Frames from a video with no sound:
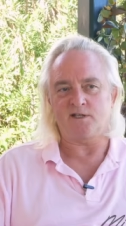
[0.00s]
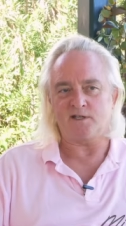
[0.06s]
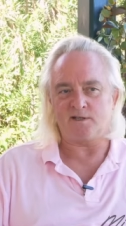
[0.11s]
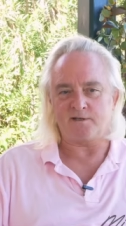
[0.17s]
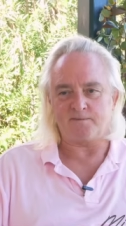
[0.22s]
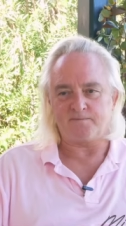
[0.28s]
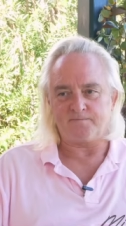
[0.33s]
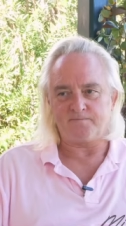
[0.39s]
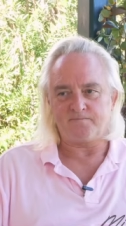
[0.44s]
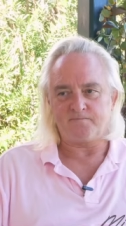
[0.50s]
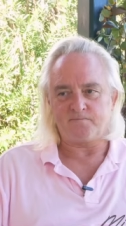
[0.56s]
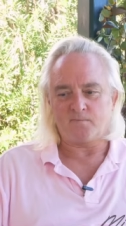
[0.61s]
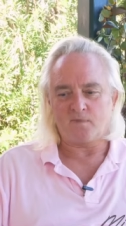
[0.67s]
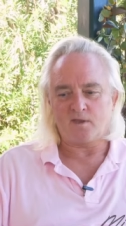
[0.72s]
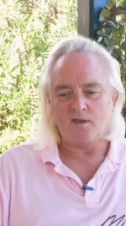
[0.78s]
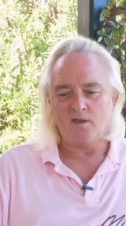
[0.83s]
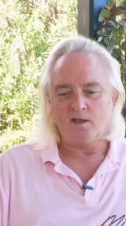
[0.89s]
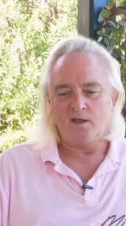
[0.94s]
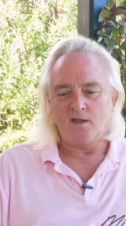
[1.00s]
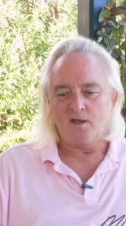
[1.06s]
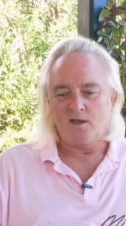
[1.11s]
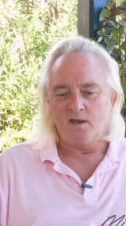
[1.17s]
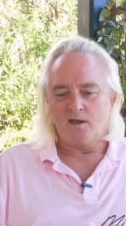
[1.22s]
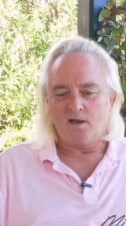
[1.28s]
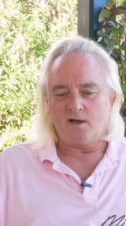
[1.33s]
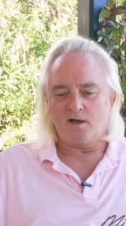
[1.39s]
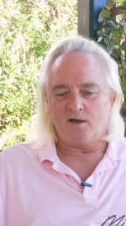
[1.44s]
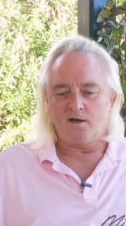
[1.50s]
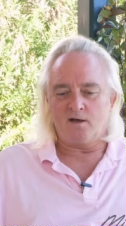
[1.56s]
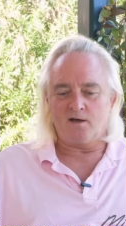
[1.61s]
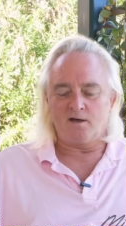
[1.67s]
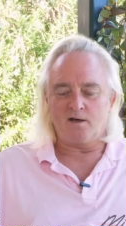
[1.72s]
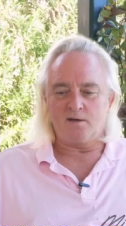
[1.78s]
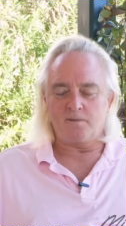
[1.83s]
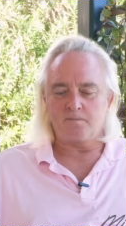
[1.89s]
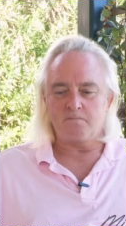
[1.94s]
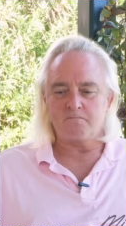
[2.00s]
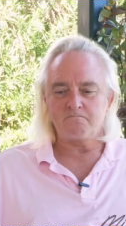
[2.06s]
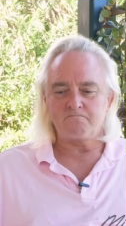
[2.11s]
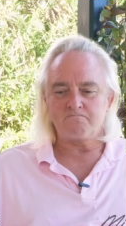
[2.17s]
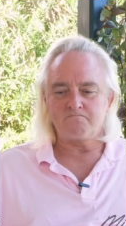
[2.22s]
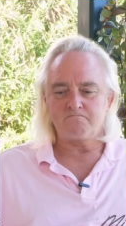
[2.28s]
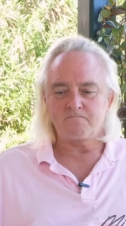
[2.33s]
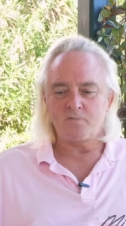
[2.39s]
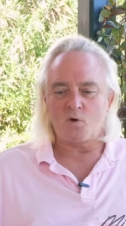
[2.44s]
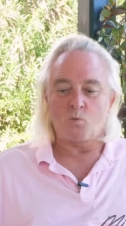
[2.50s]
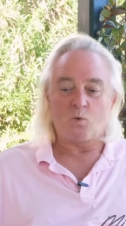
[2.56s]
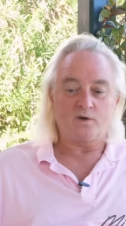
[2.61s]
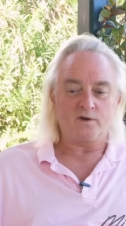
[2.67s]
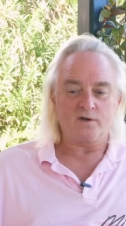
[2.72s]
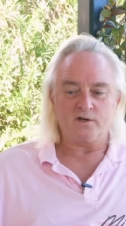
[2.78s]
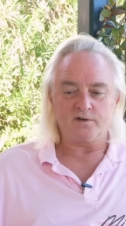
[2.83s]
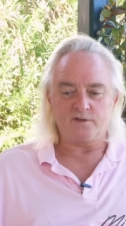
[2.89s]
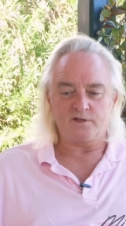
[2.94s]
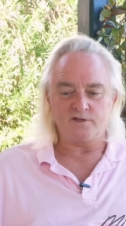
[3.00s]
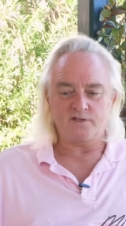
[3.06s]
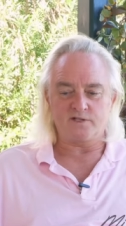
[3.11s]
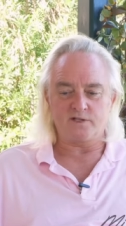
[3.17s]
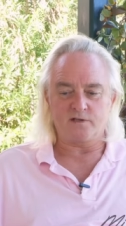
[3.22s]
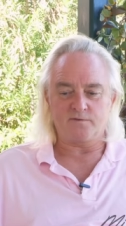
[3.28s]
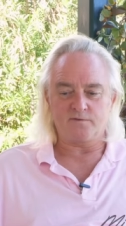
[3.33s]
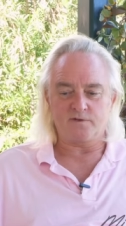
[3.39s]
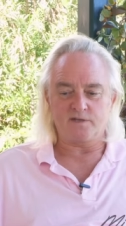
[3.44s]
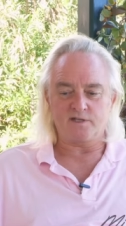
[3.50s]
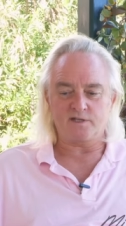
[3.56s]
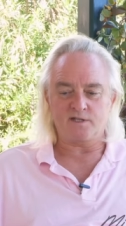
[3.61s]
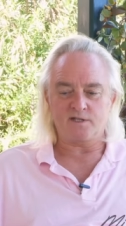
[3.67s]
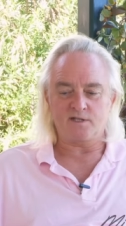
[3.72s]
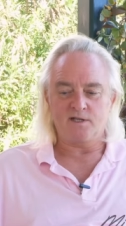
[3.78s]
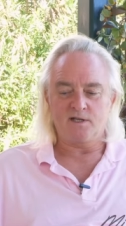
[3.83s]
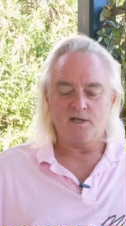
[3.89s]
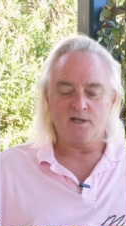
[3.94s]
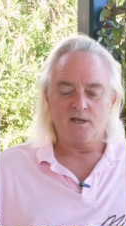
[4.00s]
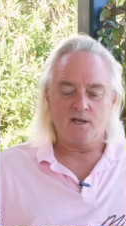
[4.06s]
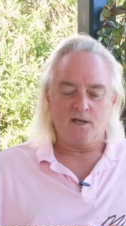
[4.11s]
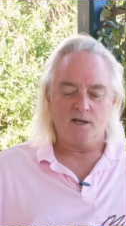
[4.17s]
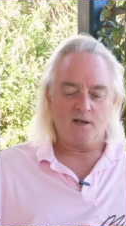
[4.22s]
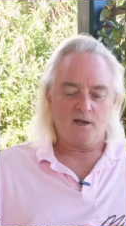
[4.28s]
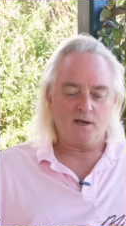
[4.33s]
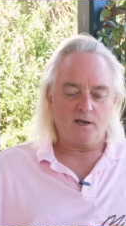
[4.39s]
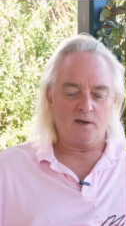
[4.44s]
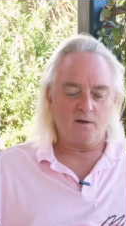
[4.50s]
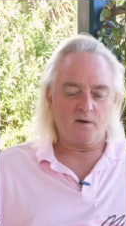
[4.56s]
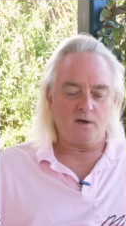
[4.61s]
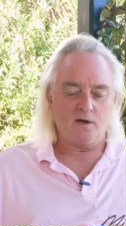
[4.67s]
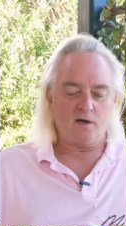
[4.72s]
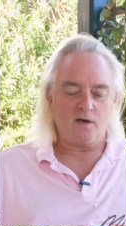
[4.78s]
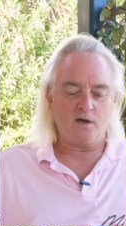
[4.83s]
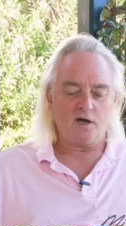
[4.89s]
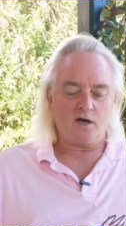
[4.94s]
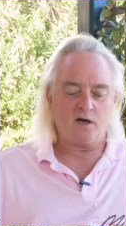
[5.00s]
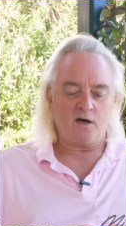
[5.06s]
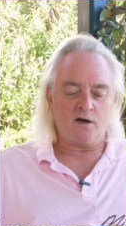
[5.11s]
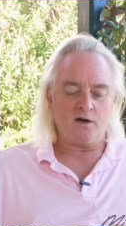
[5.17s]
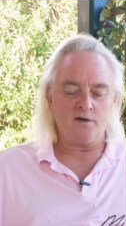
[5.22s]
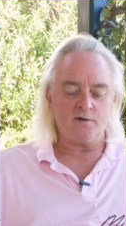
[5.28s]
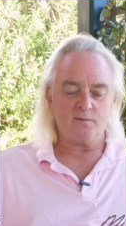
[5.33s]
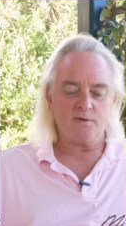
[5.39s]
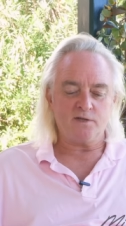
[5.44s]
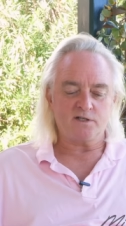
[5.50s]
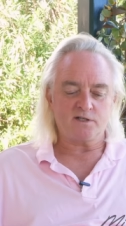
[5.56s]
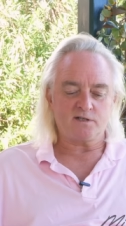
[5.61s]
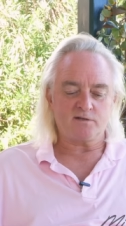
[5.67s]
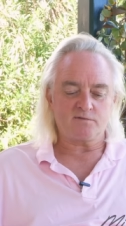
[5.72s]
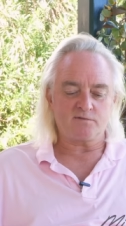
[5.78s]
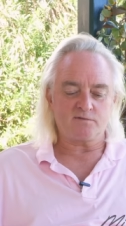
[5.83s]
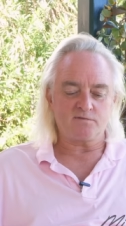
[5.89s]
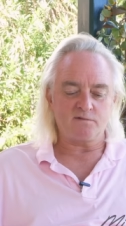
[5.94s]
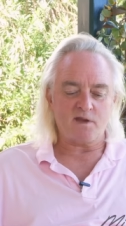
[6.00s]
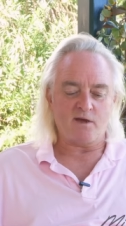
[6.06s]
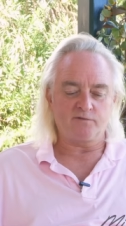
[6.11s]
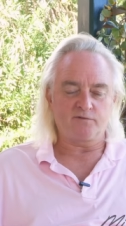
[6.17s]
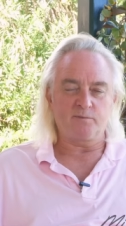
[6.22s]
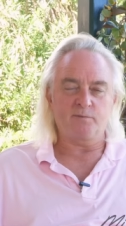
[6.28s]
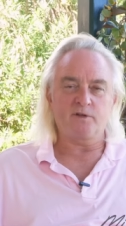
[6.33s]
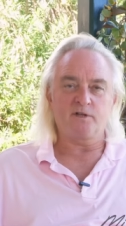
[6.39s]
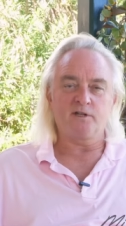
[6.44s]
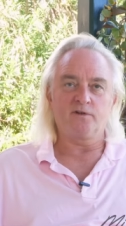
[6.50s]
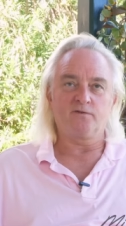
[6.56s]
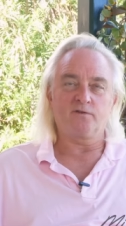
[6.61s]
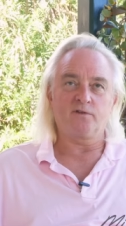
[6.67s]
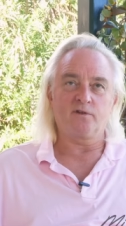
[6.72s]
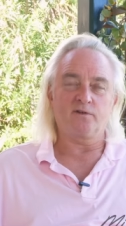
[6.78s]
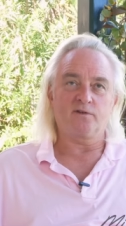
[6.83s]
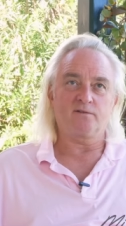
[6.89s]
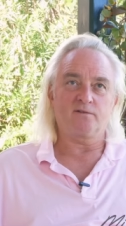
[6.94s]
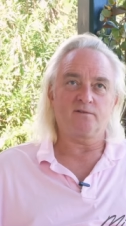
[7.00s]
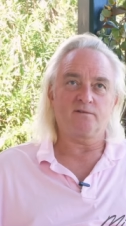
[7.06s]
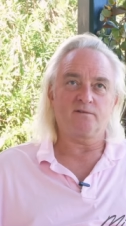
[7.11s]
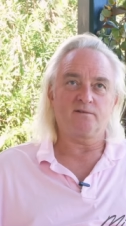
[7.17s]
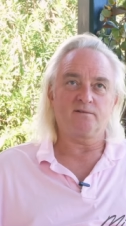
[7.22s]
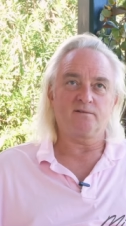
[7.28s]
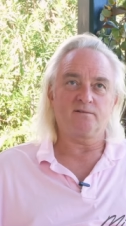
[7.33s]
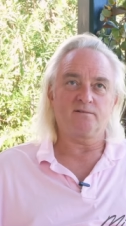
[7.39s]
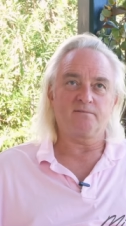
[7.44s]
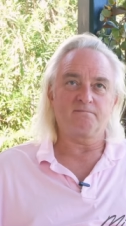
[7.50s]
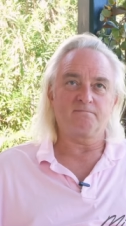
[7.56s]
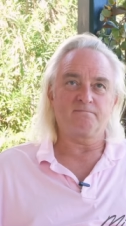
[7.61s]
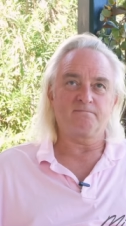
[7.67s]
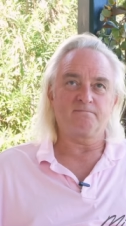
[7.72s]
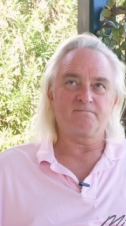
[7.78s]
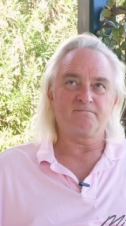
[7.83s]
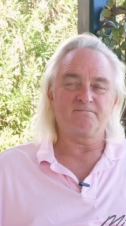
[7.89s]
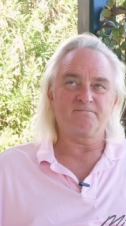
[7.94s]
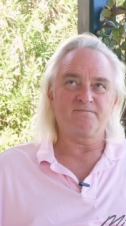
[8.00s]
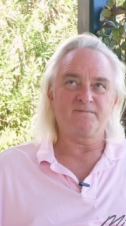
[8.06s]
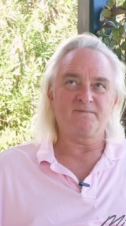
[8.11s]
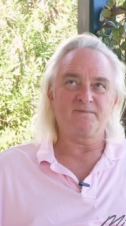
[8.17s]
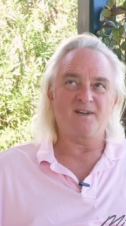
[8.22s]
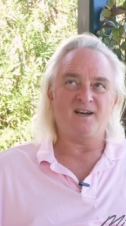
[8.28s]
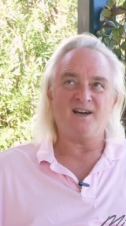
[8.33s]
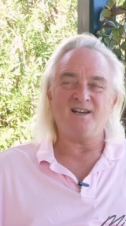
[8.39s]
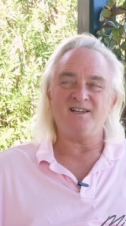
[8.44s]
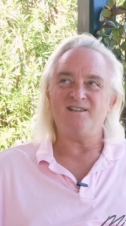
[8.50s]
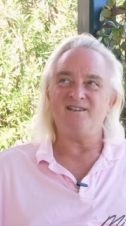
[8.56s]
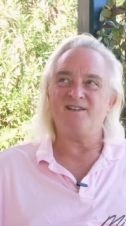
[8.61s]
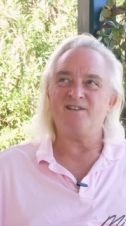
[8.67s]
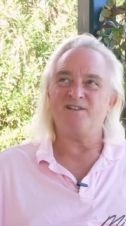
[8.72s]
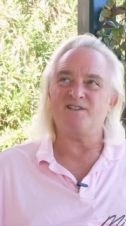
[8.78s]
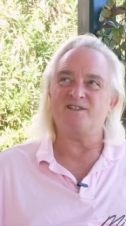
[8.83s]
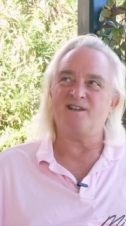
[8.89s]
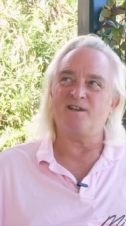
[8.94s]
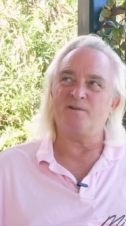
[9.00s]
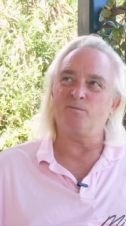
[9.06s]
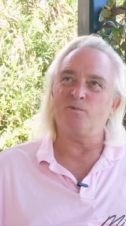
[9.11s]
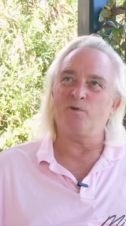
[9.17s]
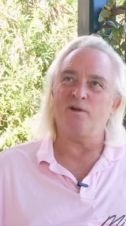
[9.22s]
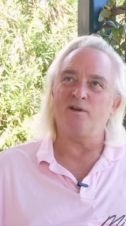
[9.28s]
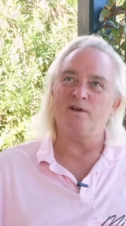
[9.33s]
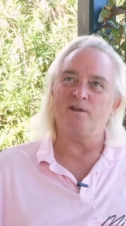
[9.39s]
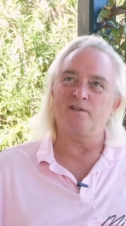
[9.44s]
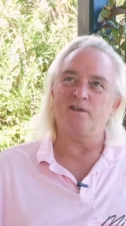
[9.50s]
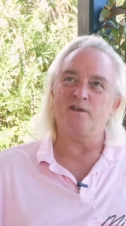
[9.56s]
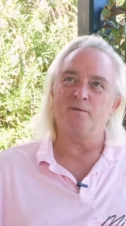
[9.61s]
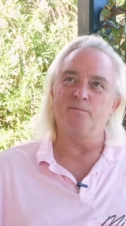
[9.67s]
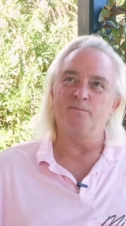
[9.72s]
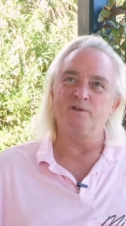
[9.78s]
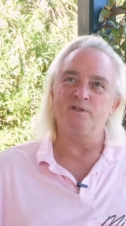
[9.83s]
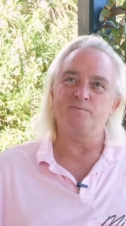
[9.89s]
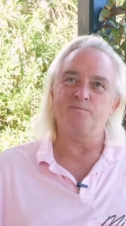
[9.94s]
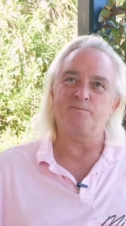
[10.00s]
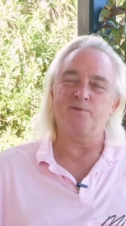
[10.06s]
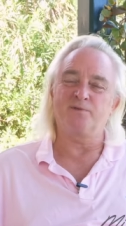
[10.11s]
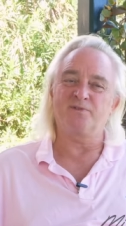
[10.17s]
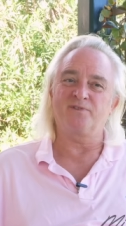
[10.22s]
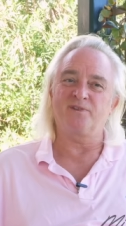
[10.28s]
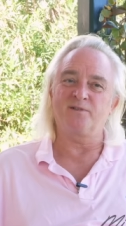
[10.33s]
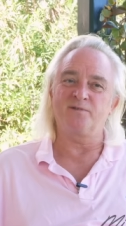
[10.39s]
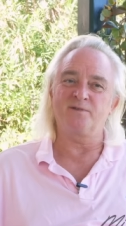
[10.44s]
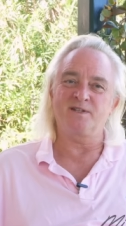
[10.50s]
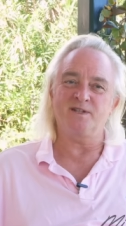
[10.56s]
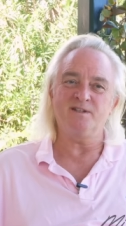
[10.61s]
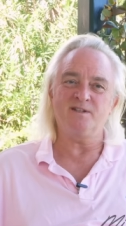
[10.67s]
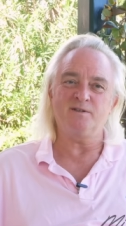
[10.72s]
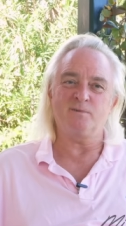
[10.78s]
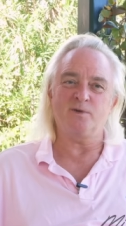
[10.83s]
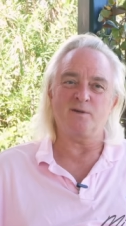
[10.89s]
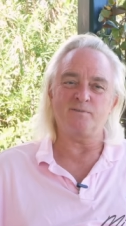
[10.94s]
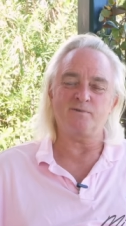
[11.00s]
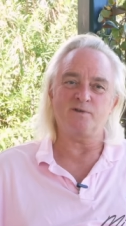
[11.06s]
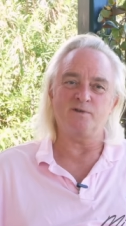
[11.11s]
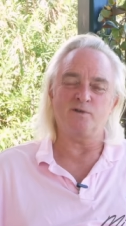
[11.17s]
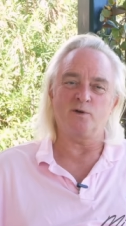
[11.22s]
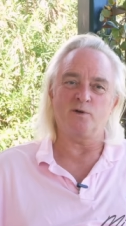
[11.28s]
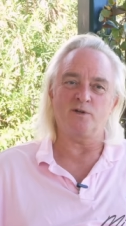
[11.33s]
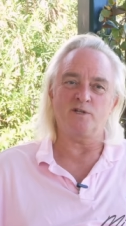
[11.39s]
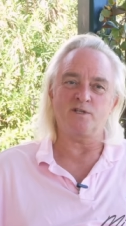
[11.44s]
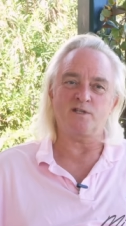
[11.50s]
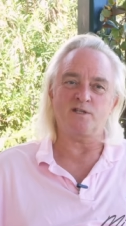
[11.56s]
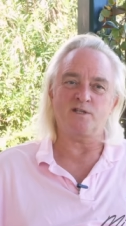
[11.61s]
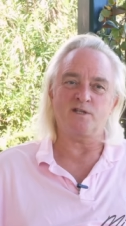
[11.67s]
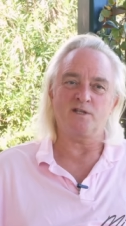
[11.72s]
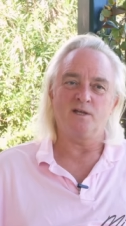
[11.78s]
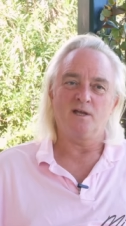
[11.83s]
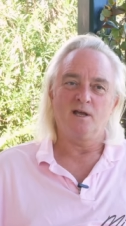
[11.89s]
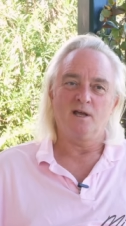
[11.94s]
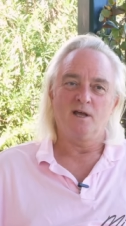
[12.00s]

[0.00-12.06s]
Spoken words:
in it? And what are those solvents? I always have the belief that I didn't understand why other companies put those in, to be absolutely honest.